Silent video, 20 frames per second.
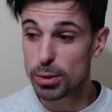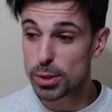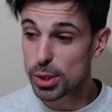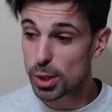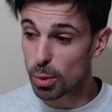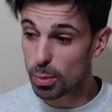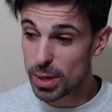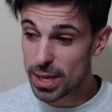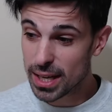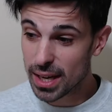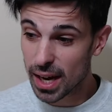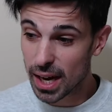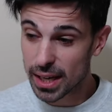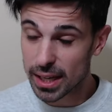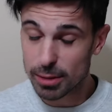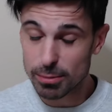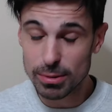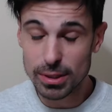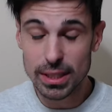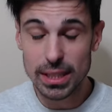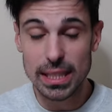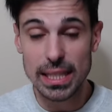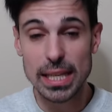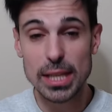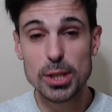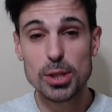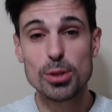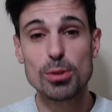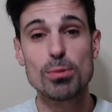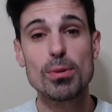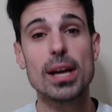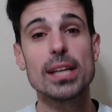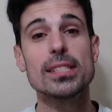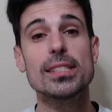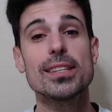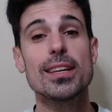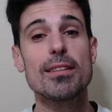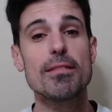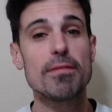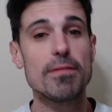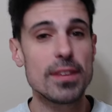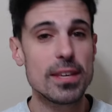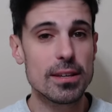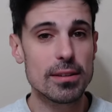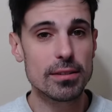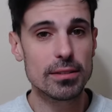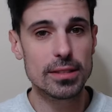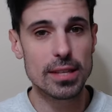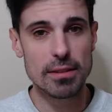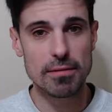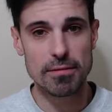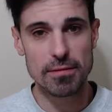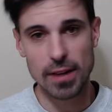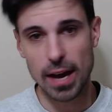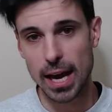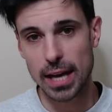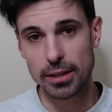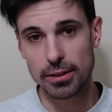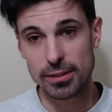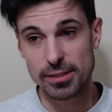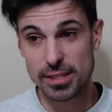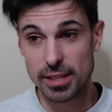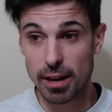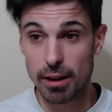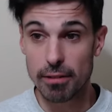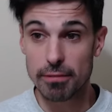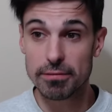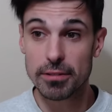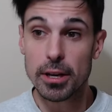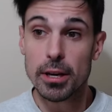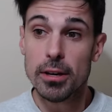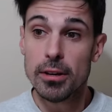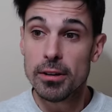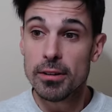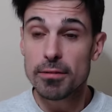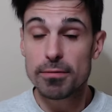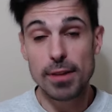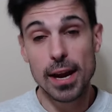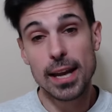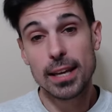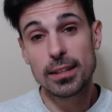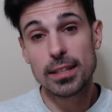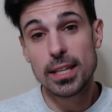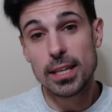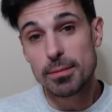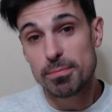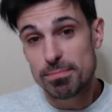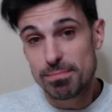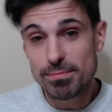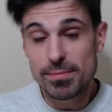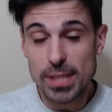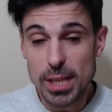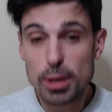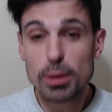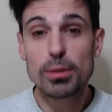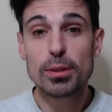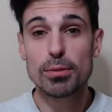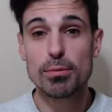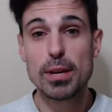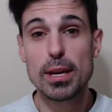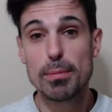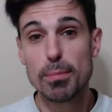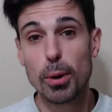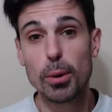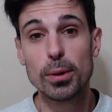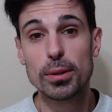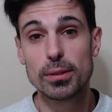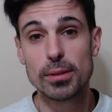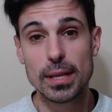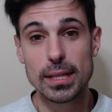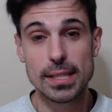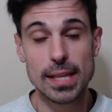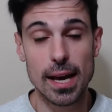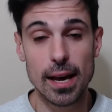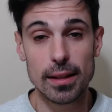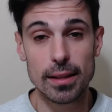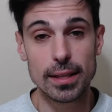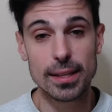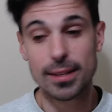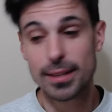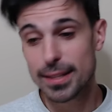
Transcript: So we got a really interesting field in finals of, frankly, tier three bouldering talent.